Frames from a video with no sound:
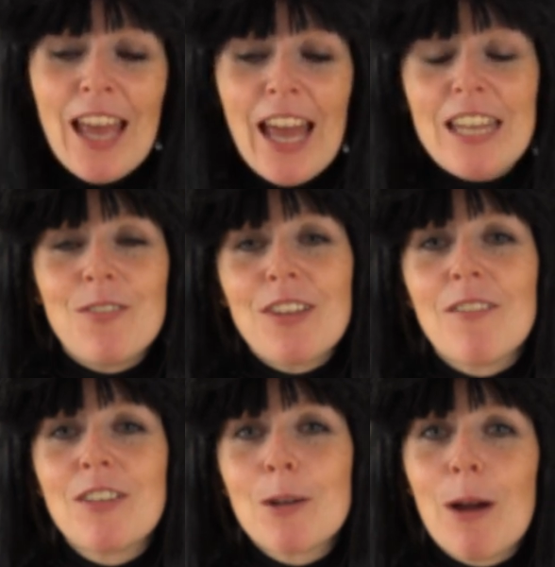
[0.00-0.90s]
And if you
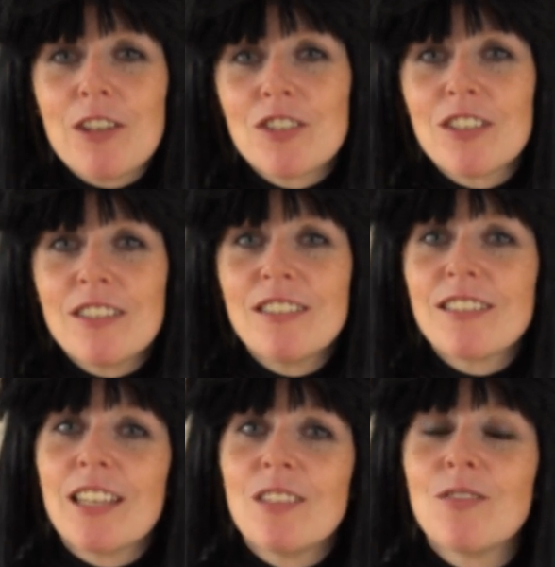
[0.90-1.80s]
have any
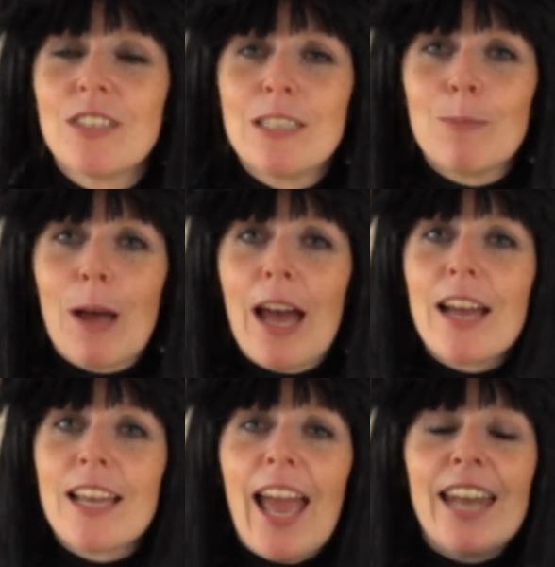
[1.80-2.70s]
questions, any feedback,